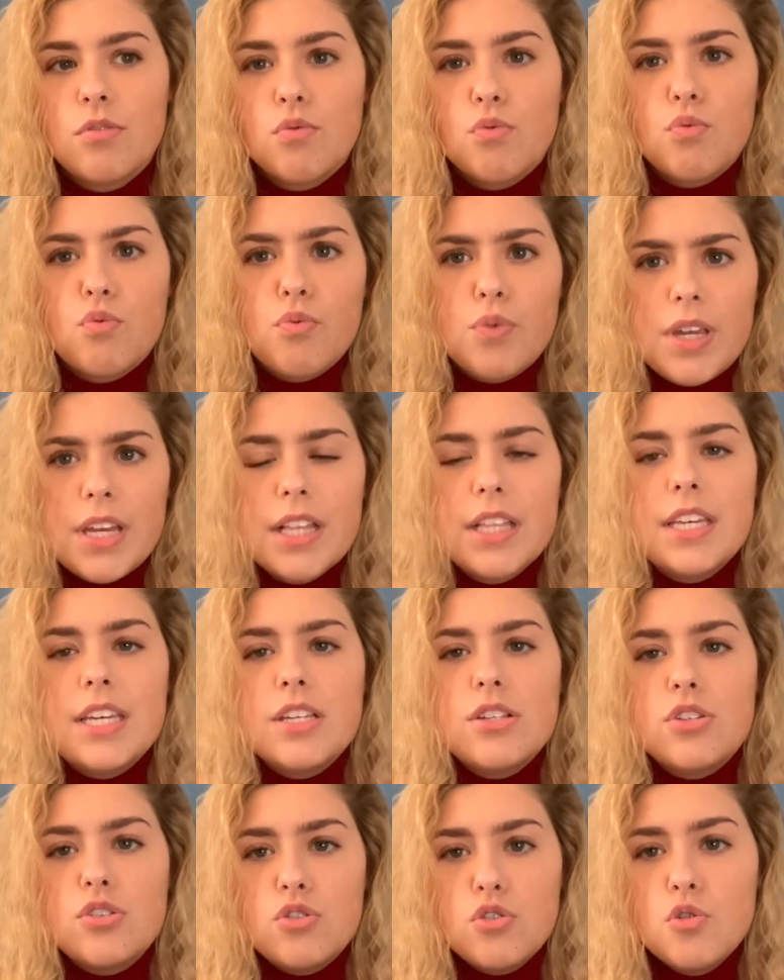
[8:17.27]
really
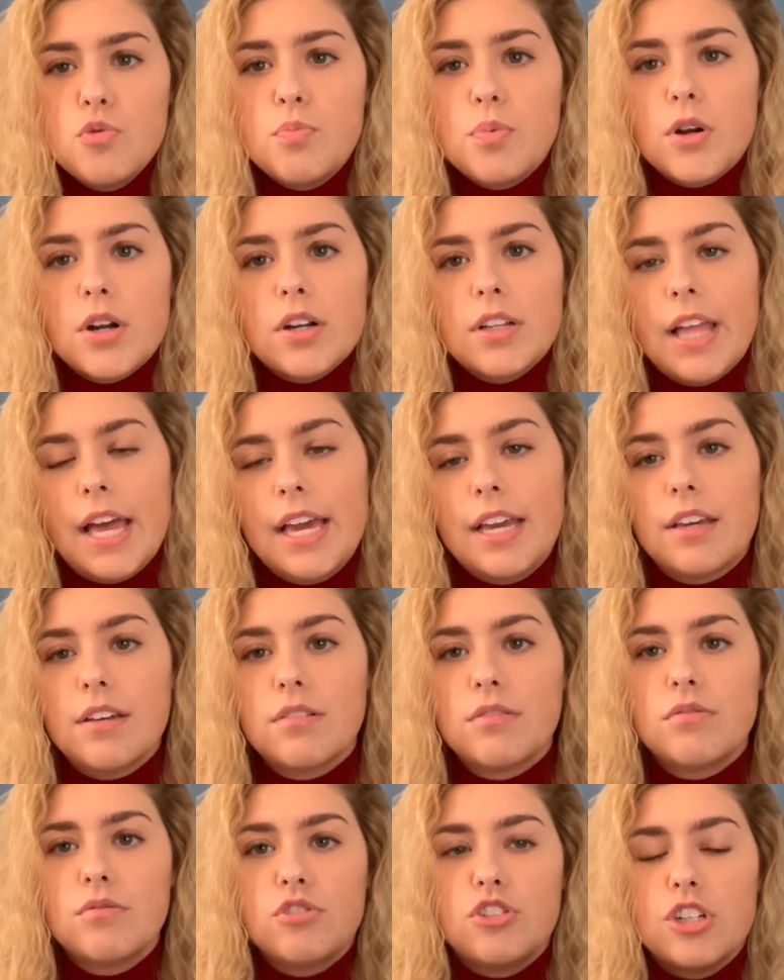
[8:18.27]
super like
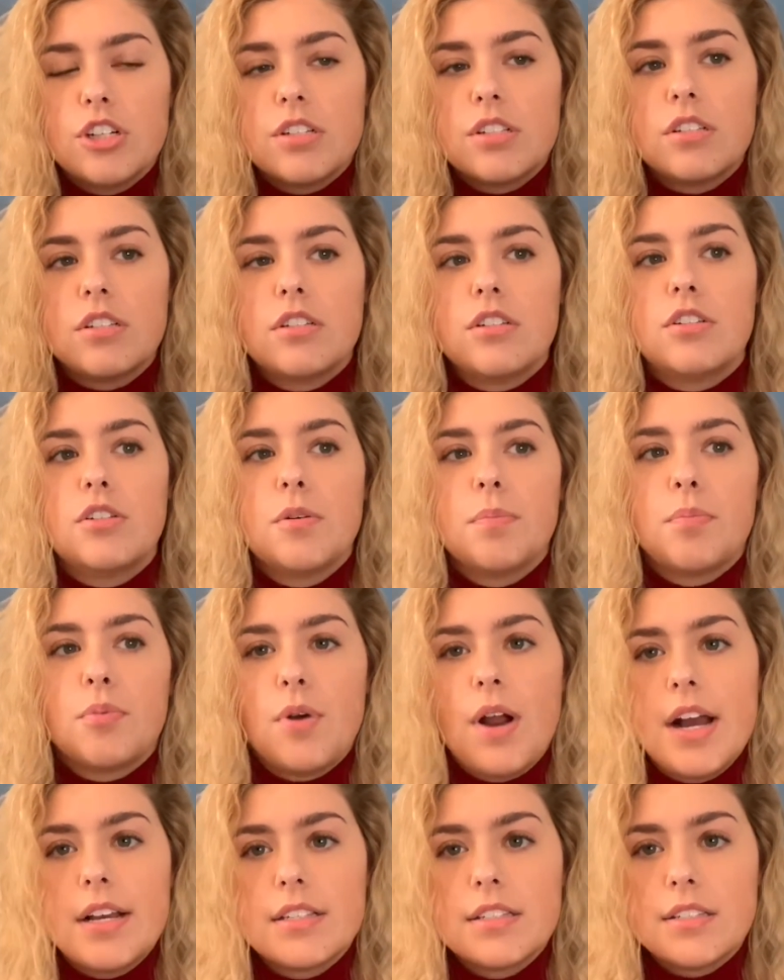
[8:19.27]
just
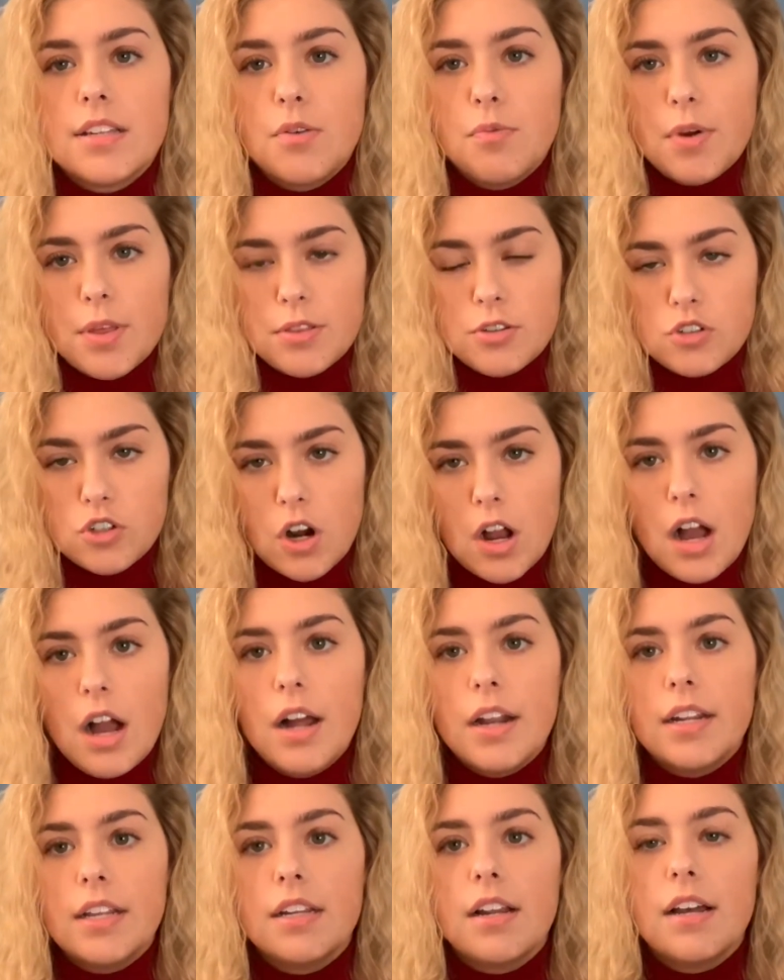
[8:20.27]
depressed and
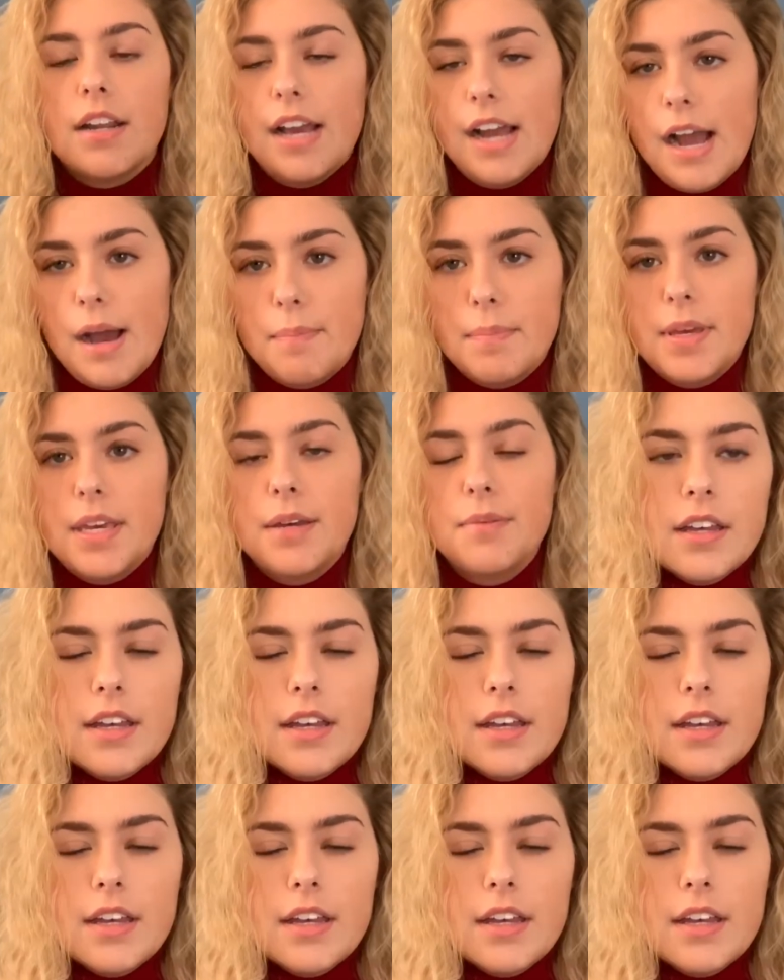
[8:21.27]
withdrawn and unhappy.